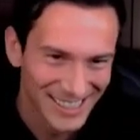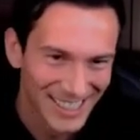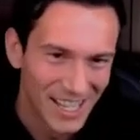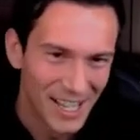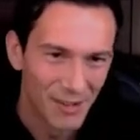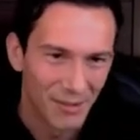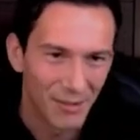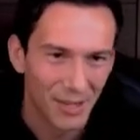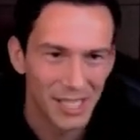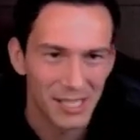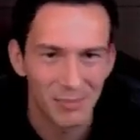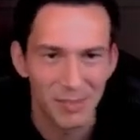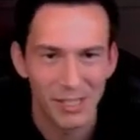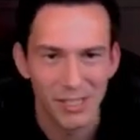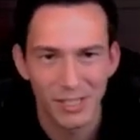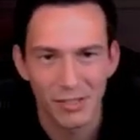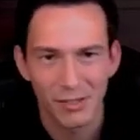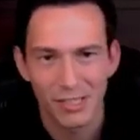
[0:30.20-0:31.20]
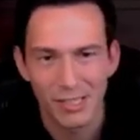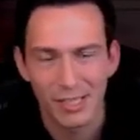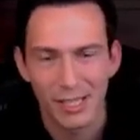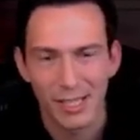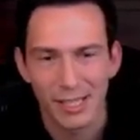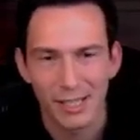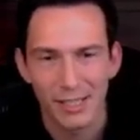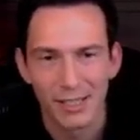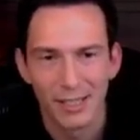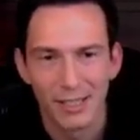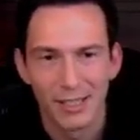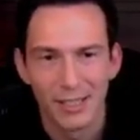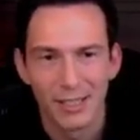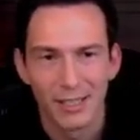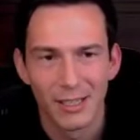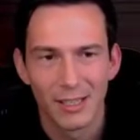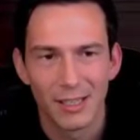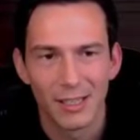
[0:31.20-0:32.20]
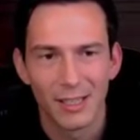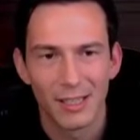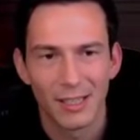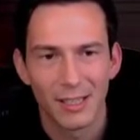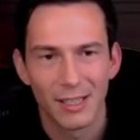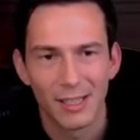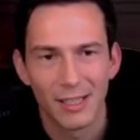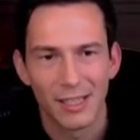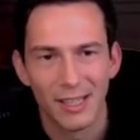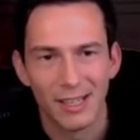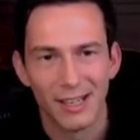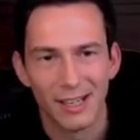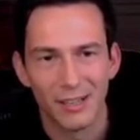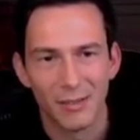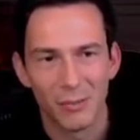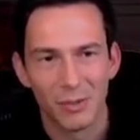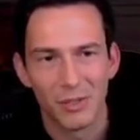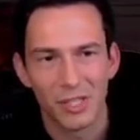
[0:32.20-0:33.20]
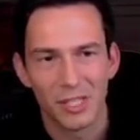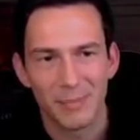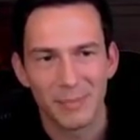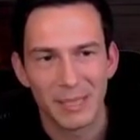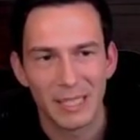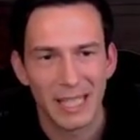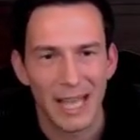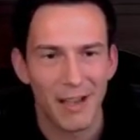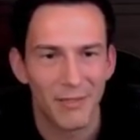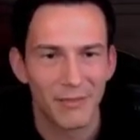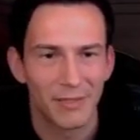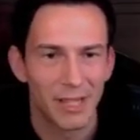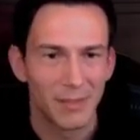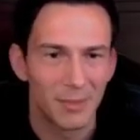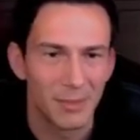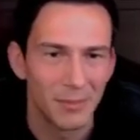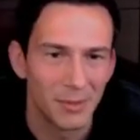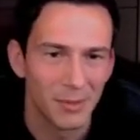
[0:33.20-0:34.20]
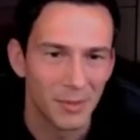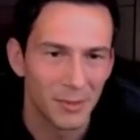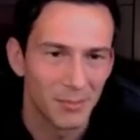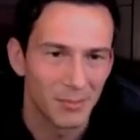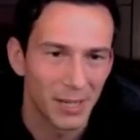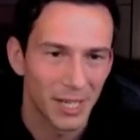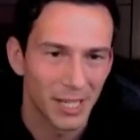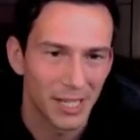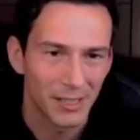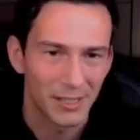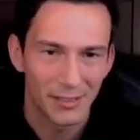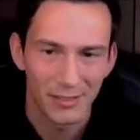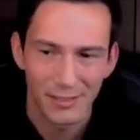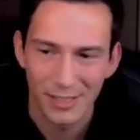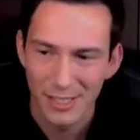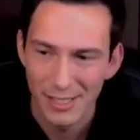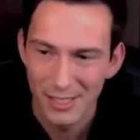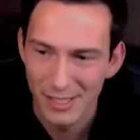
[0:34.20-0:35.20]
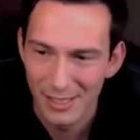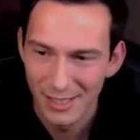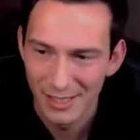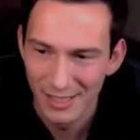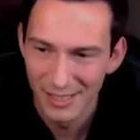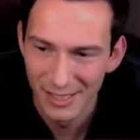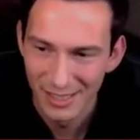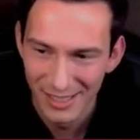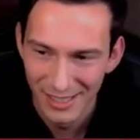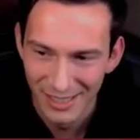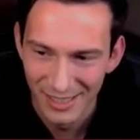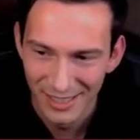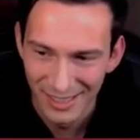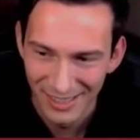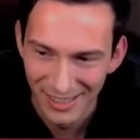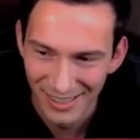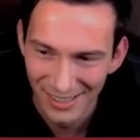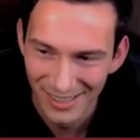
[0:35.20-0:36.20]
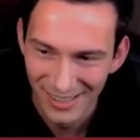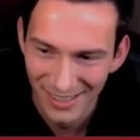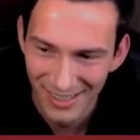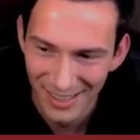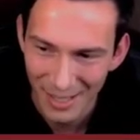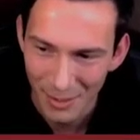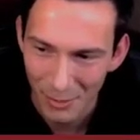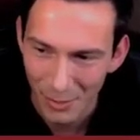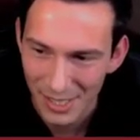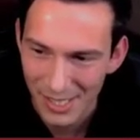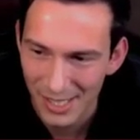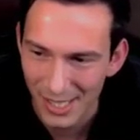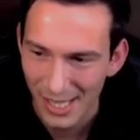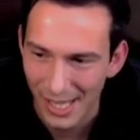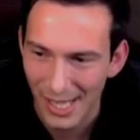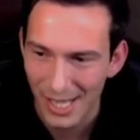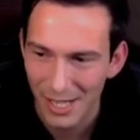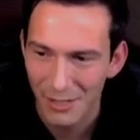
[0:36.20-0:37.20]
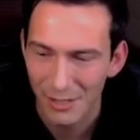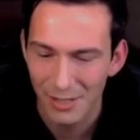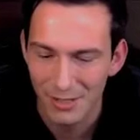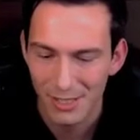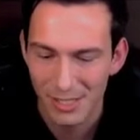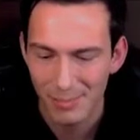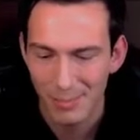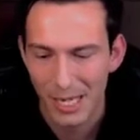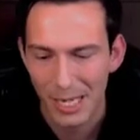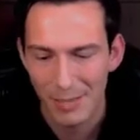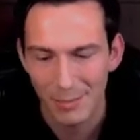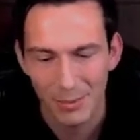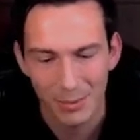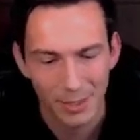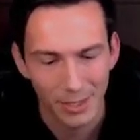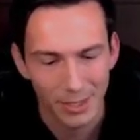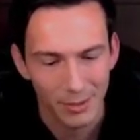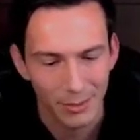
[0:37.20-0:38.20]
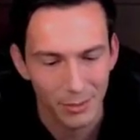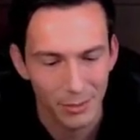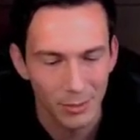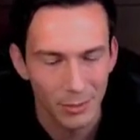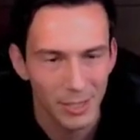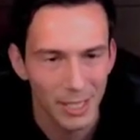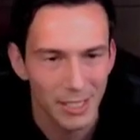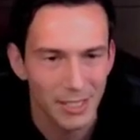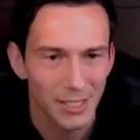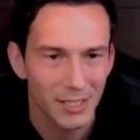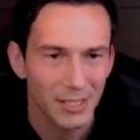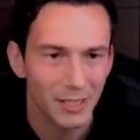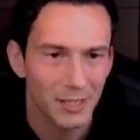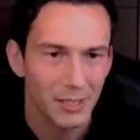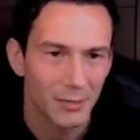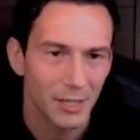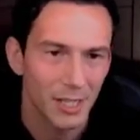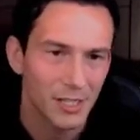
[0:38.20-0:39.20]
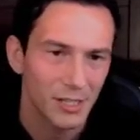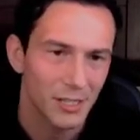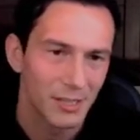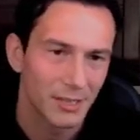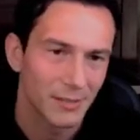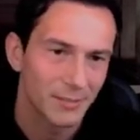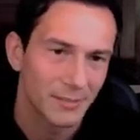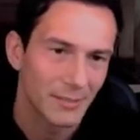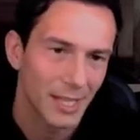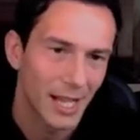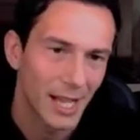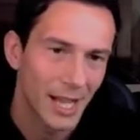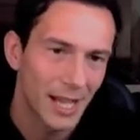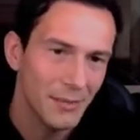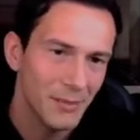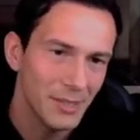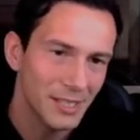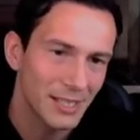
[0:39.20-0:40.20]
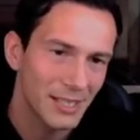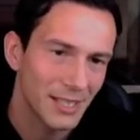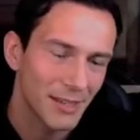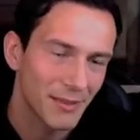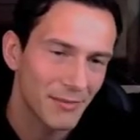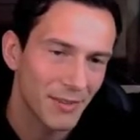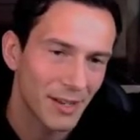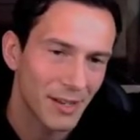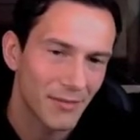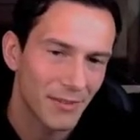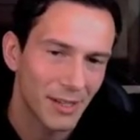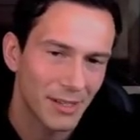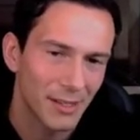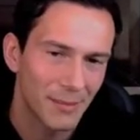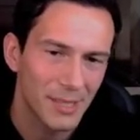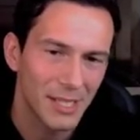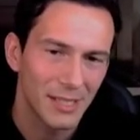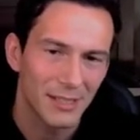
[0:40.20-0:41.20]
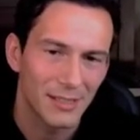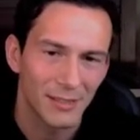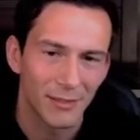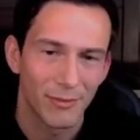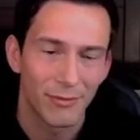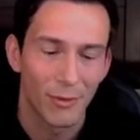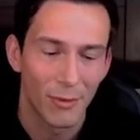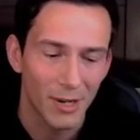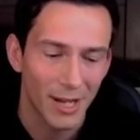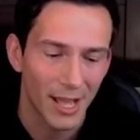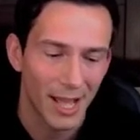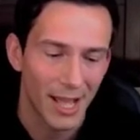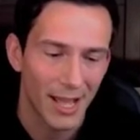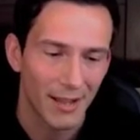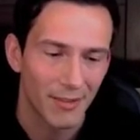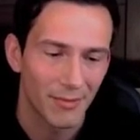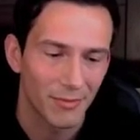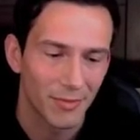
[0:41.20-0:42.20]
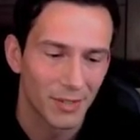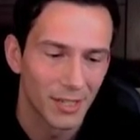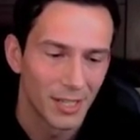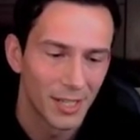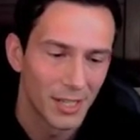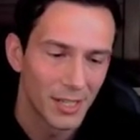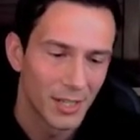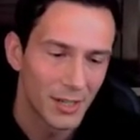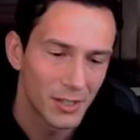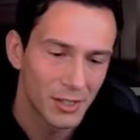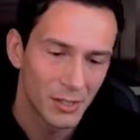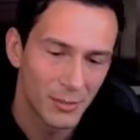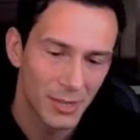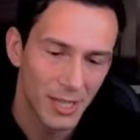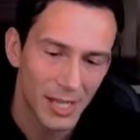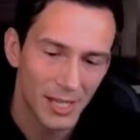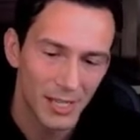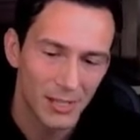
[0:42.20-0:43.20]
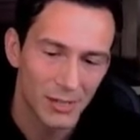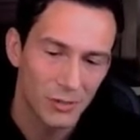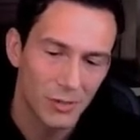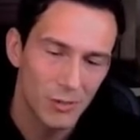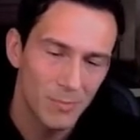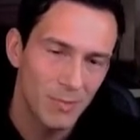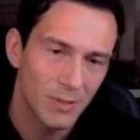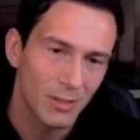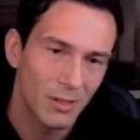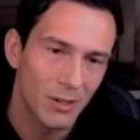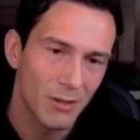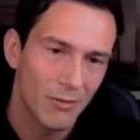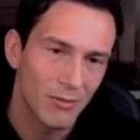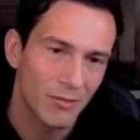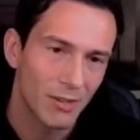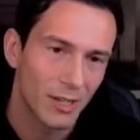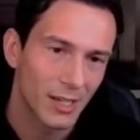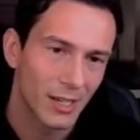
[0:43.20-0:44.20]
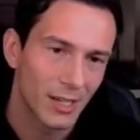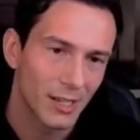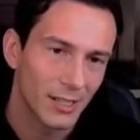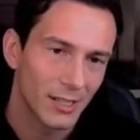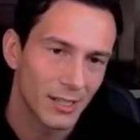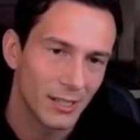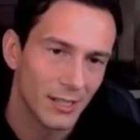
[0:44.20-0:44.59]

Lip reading: Whereas Bisto is like, would just be laughing at people breaking their wrists. What's the angle on this bad boy? Ooh, that's a good question. I would, let me, yeah, 4.5. So we got a super low front height,